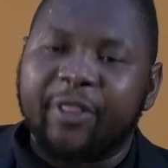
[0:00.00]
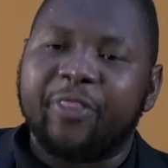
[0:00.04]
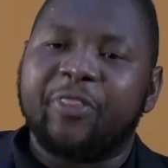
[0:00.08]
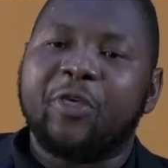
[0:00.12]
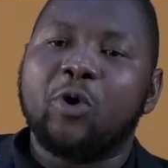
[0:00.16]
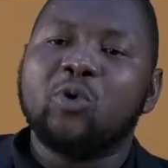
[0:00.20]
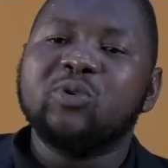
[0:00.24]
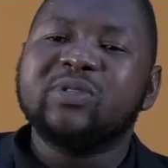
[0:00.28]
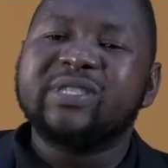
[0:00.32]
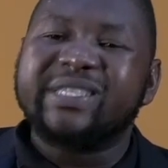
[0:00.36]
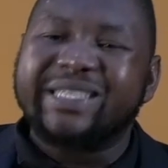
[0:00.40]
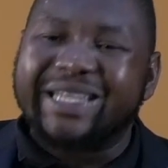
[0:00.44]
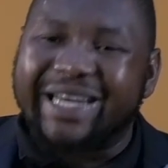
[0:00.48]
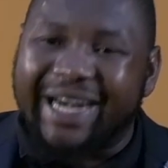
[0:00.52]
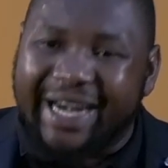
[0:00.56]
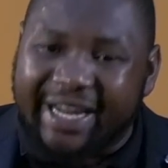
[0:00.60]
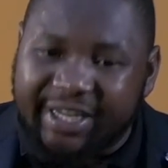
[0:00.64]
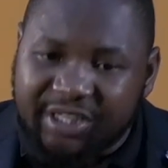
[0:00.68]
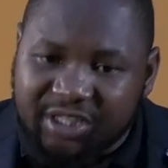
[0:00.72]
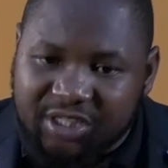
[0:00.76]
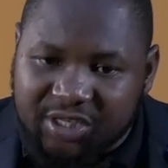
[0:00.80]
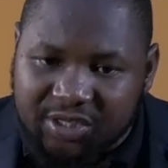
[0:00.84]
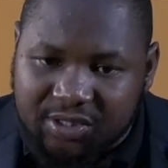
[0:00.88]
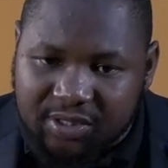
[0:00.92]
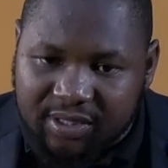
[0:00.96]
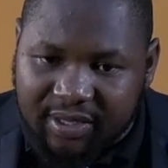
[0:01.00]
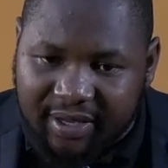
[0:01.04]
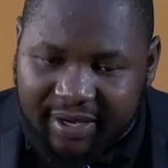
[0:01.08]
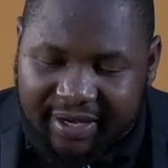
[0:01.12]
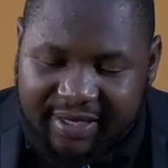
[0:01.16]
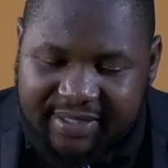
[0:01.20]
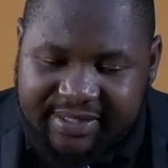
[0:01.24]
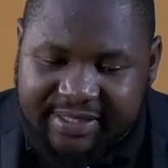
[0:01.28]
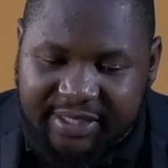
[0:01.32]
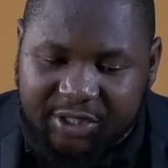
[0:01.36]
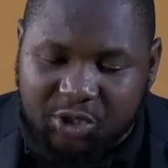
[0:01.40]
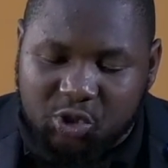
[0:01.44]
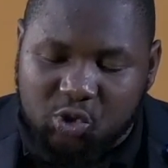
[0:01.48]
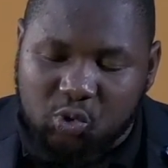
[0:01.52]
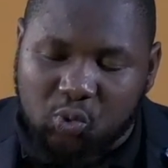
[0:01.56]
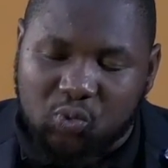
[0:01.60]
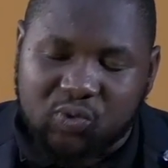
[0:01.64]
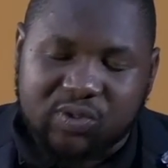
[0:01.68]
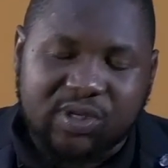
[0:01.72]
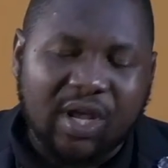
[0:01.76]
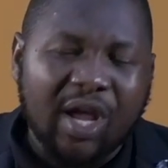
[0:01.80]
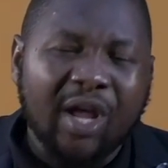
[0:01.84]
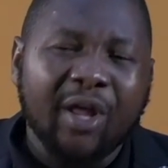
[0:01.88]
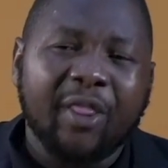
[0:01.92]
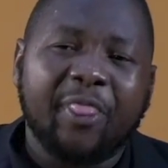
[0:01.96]
those
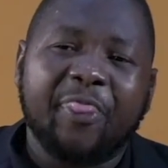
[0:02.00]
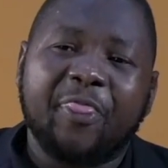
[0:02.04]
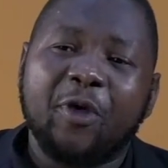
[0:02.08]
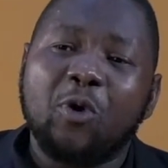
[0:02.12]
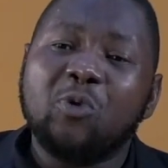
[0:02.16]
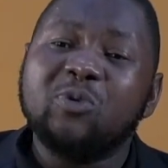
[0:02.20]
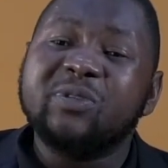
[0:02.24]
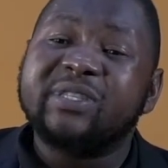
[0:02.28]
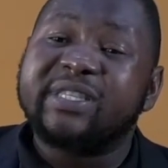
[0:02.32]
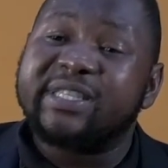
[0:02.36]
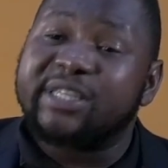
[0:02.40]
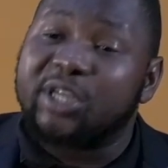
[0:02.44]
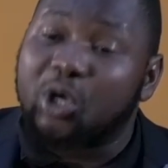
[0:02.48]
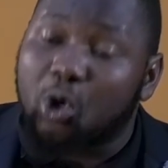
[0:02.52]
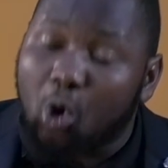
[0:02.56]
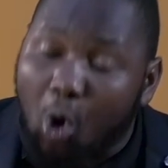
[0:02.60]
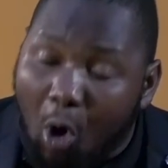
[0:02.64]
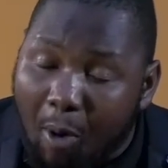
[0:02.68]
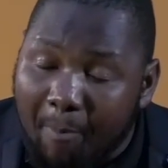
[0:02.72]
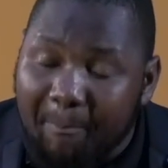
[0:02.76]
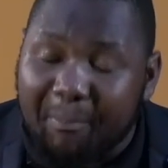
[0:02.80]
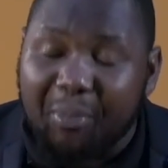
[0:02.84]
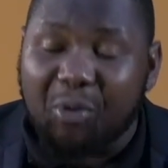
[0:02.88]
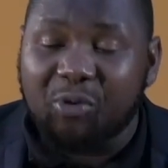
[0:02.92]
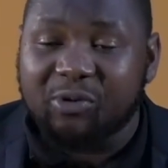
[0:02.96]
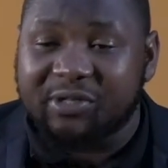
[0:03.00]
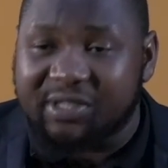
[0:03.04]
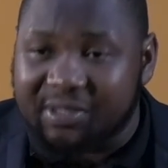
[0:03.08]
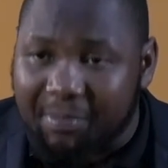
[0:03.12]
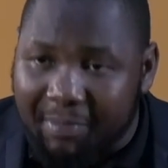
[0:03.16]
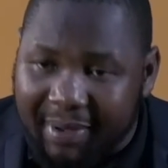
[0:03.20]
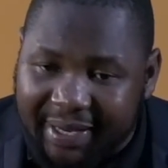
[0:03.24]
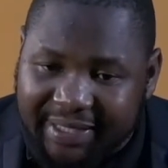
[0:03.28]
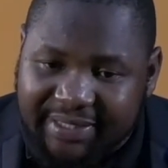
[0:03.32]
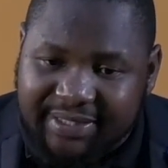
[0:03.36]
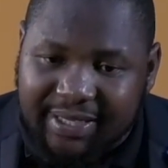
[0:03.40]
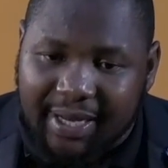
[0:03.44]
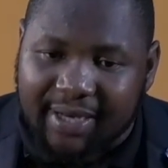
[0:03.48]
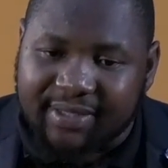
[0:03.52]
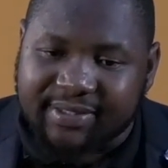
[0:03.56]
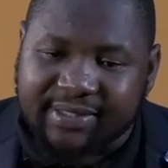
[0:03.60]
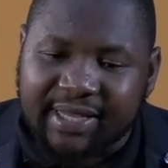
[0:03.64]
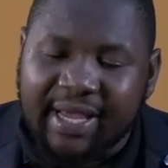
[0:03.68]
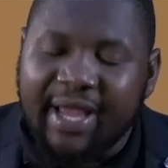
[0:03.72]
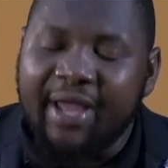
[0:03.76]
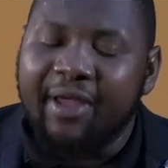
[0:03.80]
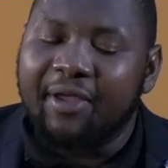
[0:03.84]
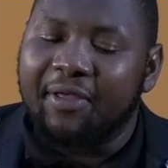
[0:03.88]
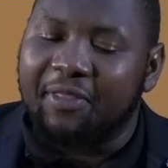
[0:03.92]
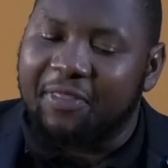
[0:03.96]
residues, those decomposed
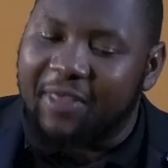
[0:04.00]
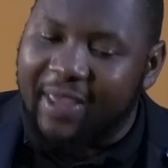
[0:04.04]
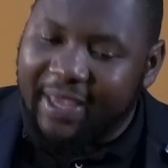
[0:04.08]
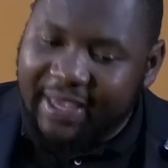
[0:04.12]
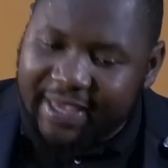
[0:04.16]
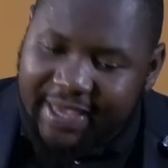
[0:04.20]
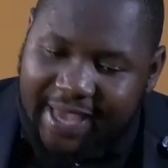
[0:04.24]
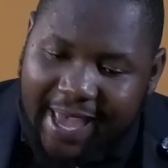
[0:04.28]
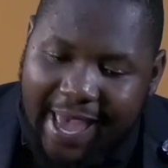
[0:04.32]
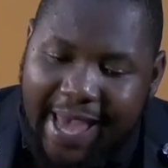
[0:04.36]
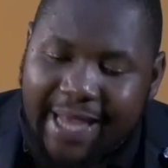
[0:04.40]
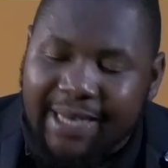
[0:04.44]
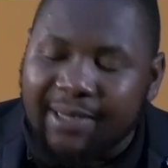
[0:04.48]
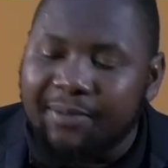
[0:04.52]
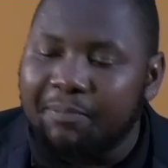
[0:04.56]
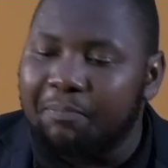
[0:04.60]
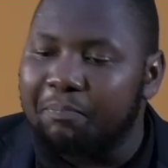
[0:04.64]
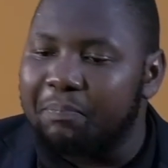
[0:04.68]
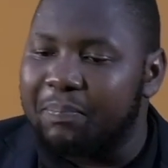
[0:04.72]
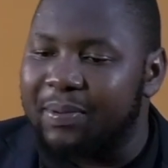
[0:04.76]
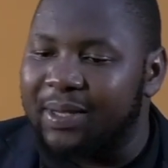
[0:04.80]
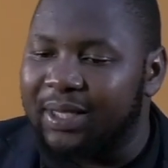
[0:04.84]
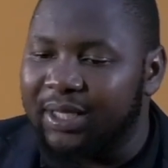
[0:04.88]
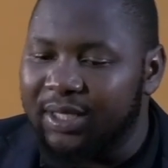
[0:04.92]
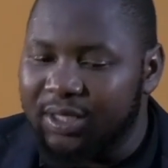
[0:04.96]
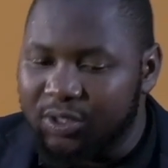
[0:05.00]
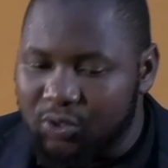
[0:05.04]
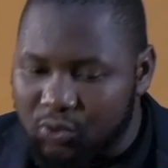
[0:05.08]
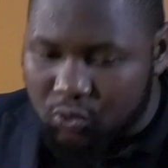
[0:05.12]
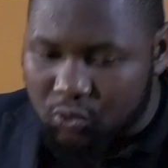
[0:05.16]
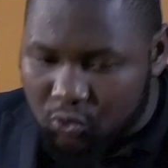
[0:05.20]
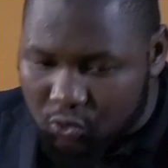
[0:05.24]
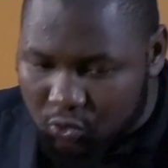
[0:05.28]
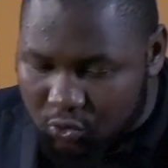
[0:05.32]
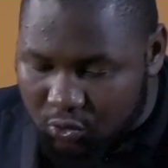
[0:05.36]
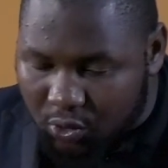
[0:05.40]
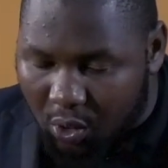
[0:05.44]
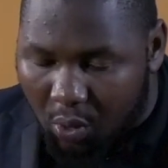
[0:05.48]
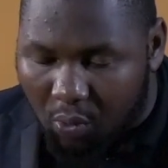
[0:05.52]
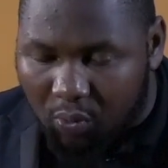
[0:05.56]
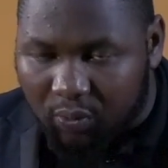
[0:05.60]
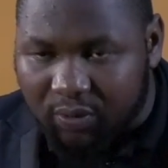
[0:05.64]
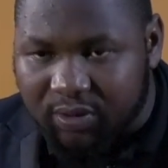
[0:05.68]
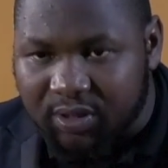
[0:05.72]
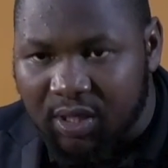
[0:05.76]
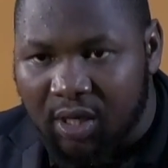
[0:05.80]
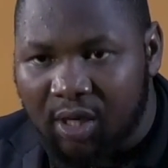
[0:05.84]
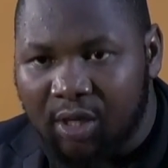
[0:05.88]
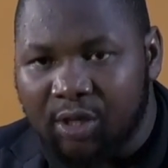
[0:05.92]
metals they can be sold.